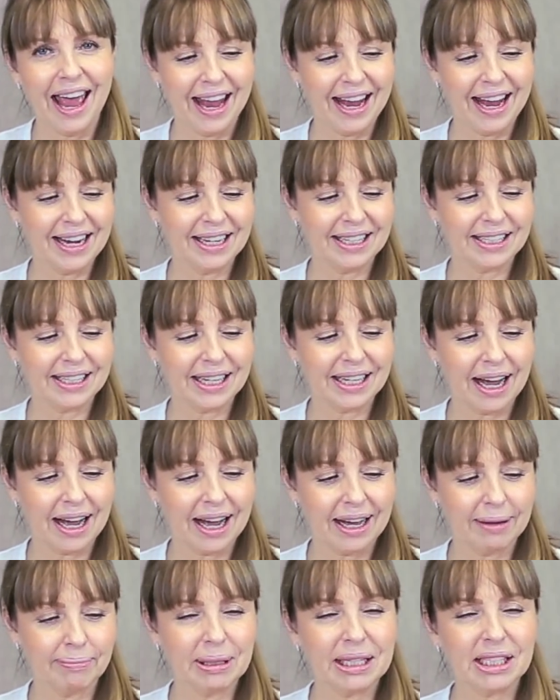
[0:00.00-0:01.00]

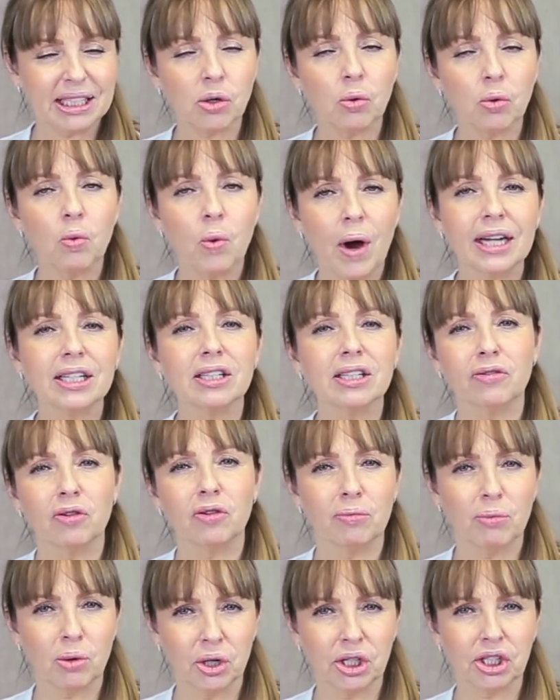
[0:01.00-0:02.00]
But it's a
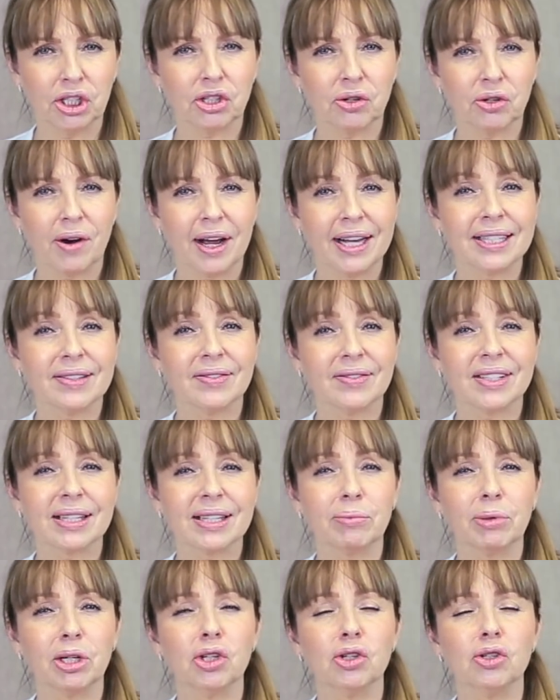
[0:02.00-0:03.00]
wonderful moisturizer for
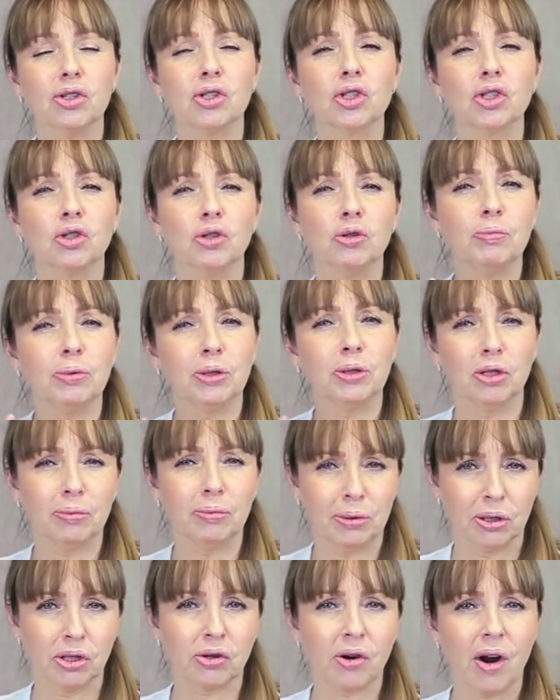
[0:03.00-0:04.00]
someone who's super
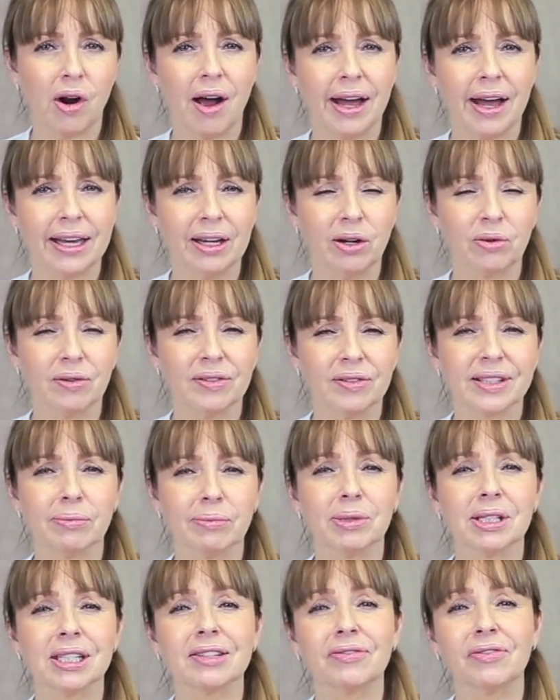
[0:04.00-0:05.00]
duper dry, or if
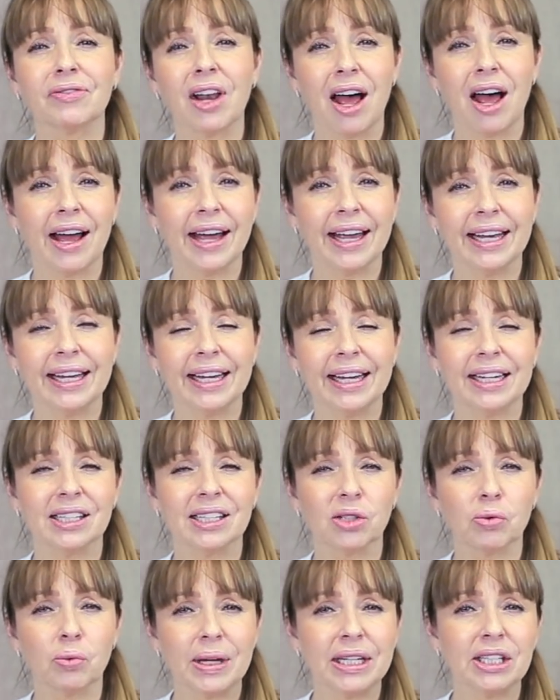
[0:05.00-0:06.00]
someone's flying and
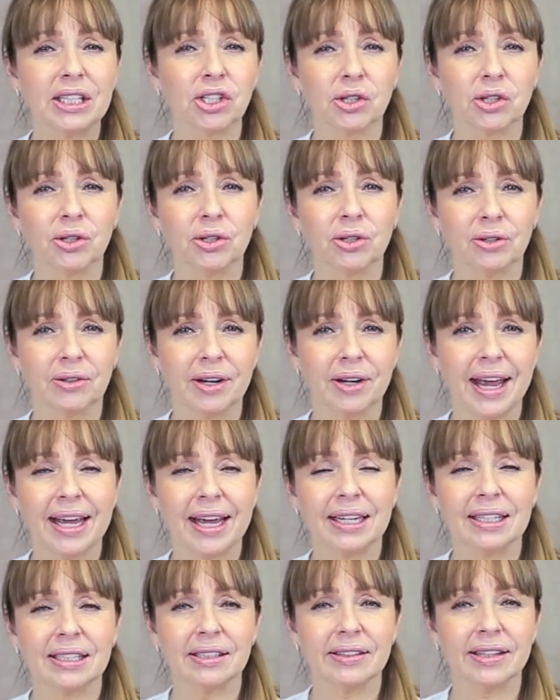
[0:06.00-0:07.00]
it's winter
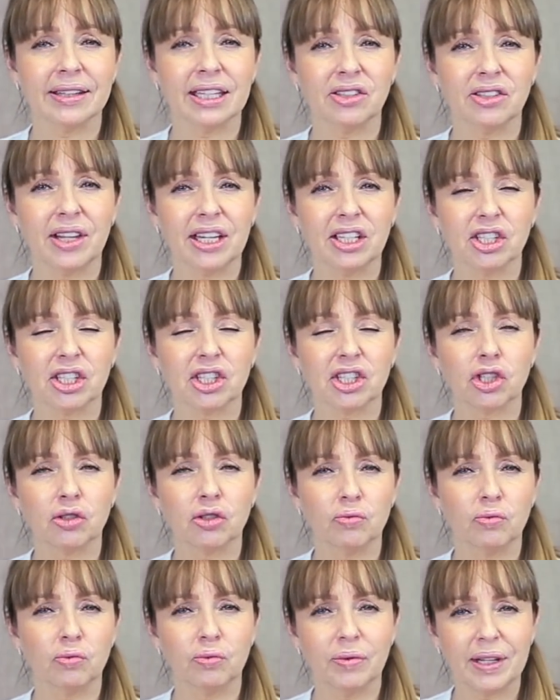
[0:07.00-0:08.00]
and
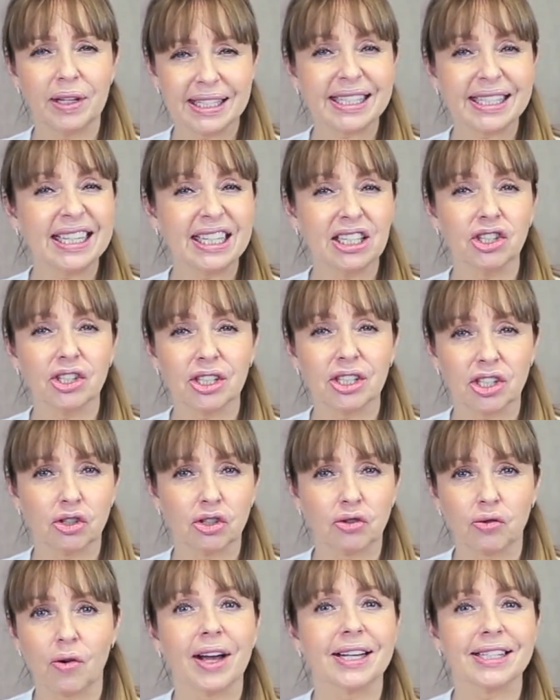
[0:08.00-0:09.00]
their skin
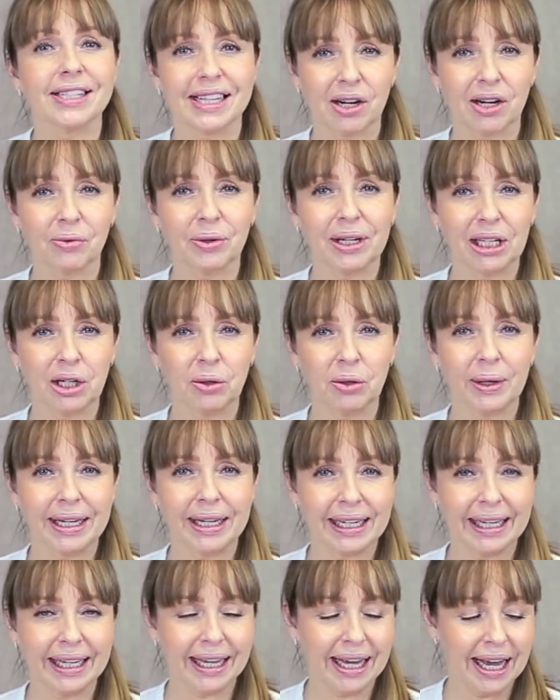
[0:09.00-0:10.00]
just dries out really
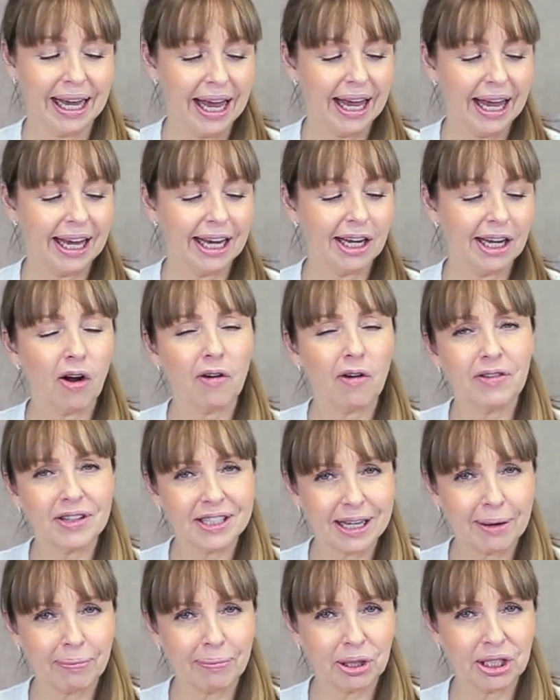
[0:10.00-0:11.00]
quickly. It
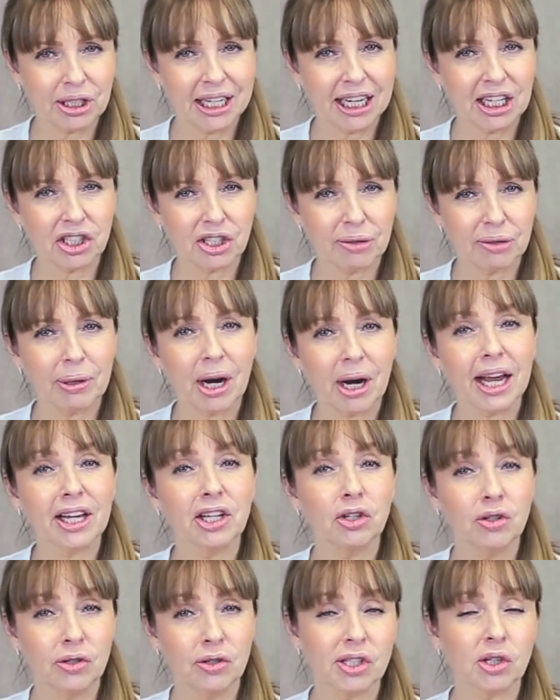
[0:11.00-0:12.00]
offers that protection, but I
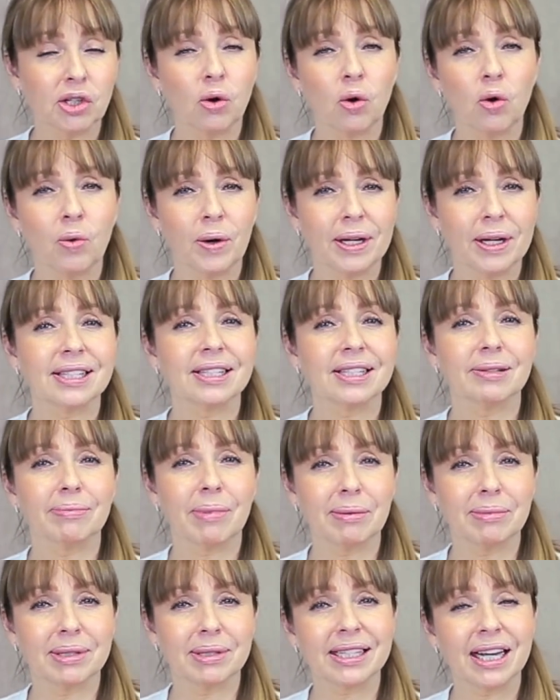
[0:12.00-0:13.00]
use it always as
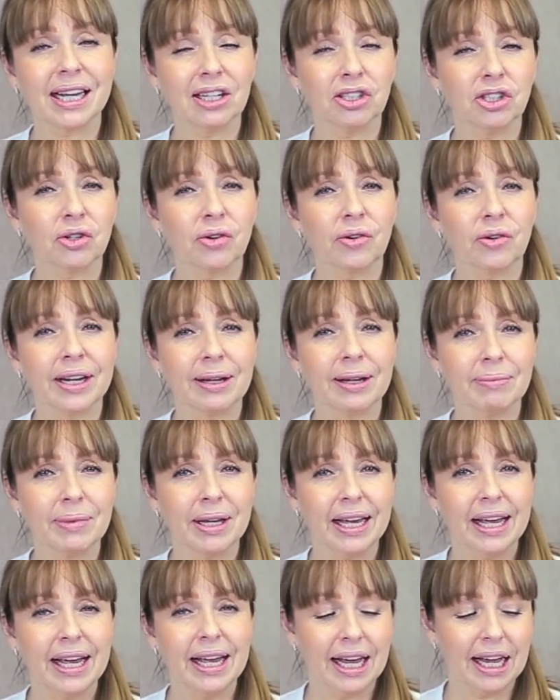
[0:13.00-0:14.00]
my massage cream,
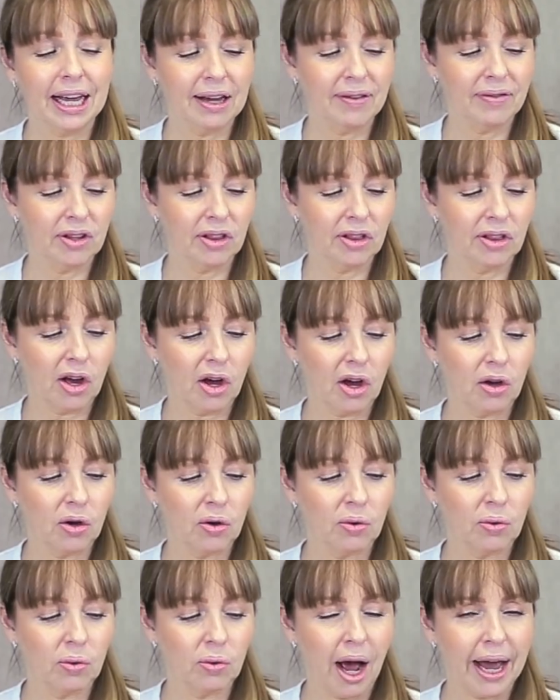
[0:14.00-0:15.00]
even
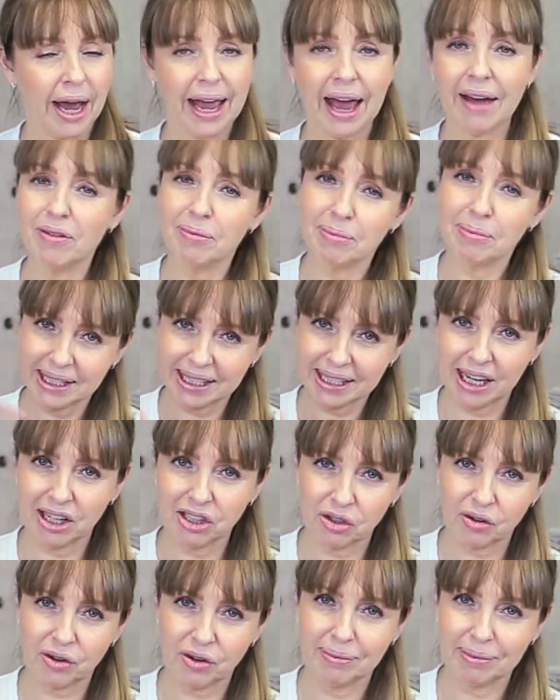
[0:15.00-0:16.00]
though I have a
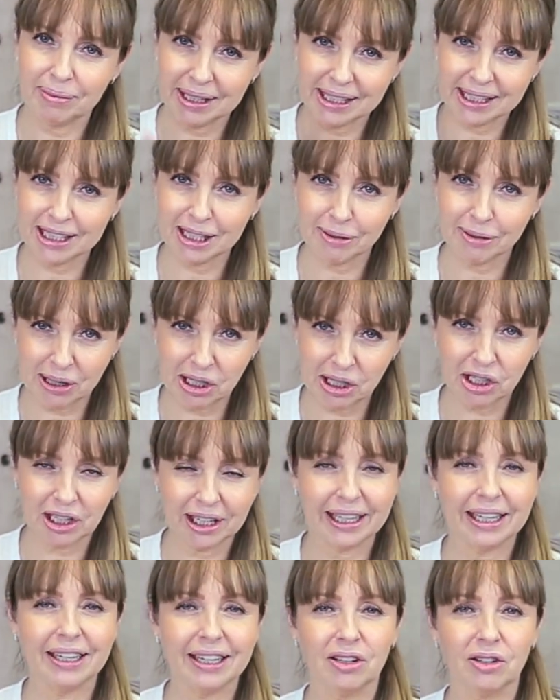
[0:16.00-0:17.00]
massage cream that's
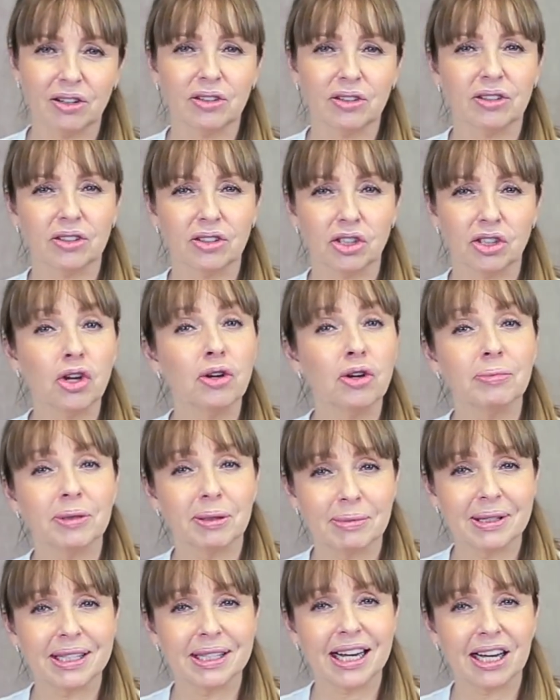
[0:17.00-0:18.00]
especially termed
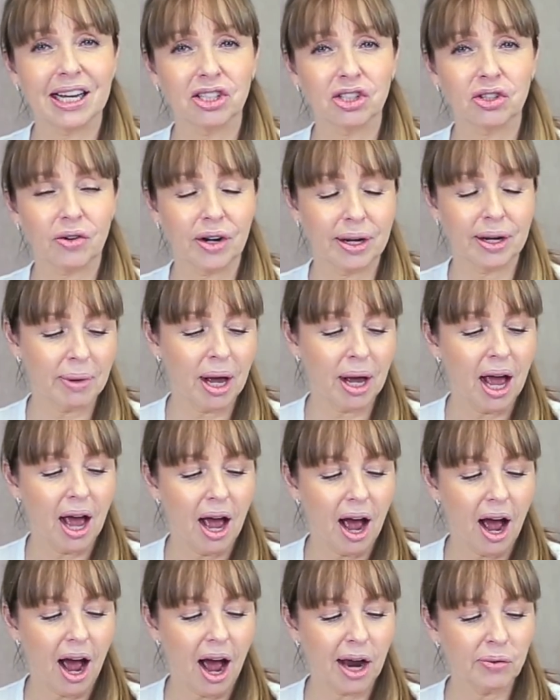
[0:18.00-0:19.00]
a massage cream.
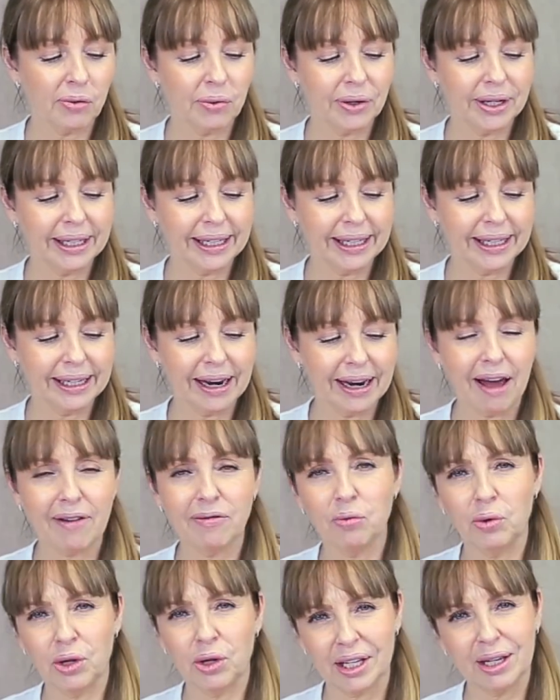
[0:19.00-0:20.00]
I really
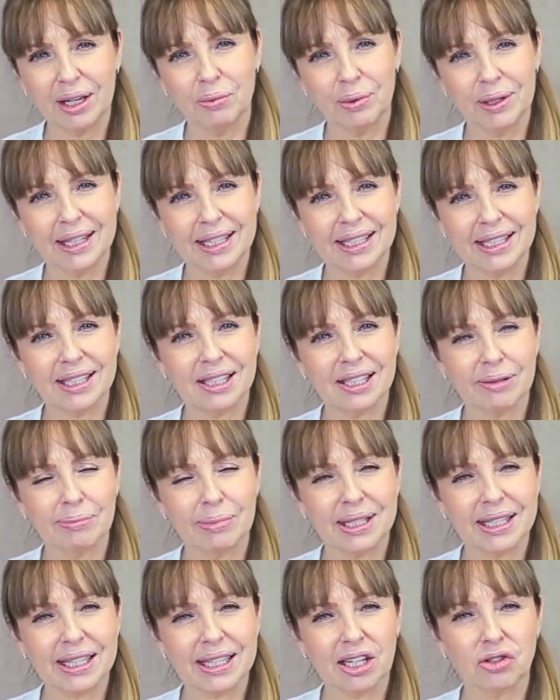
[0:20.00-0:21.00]
love working with this as a
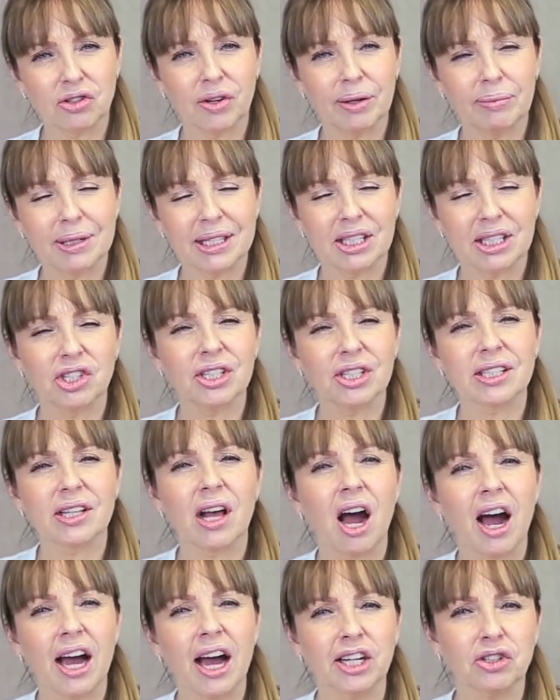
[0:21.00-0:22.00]
massage cream because just the
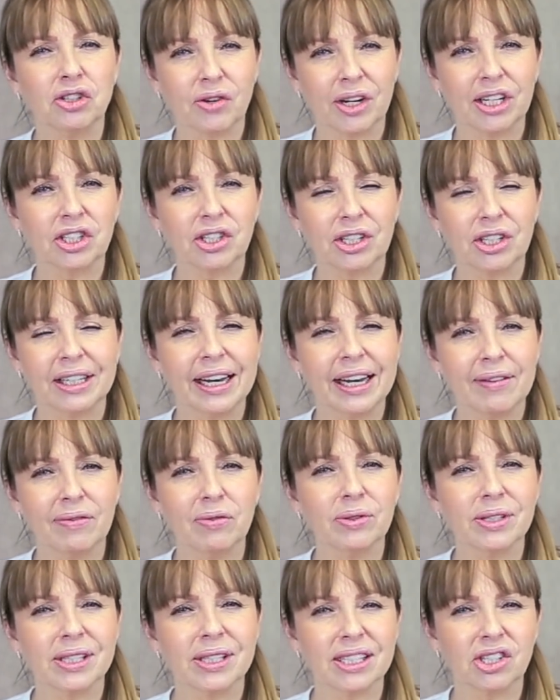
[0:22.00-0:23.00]
hydration
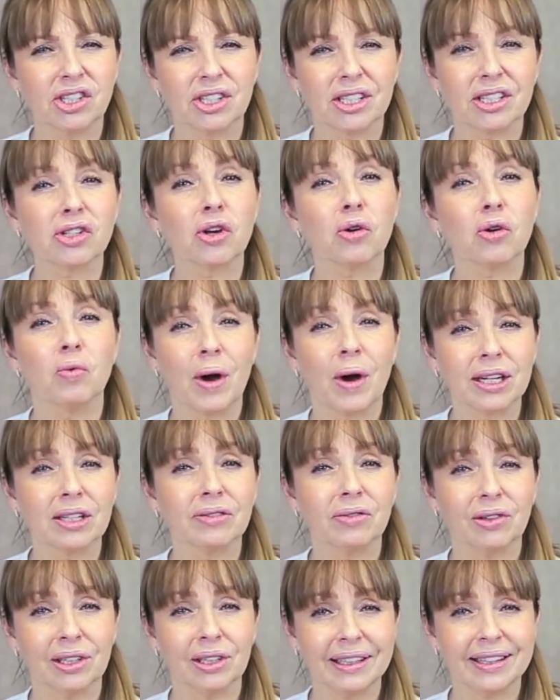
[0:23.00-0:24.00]
levels are just so
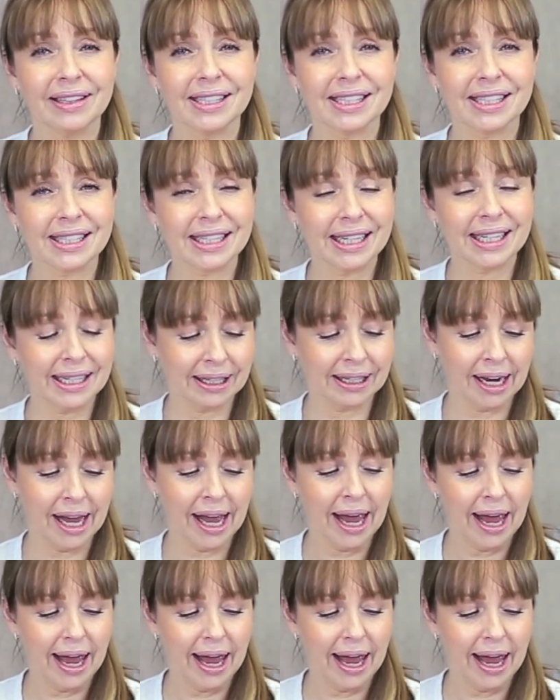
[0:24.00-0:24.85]
wonderful in the skin.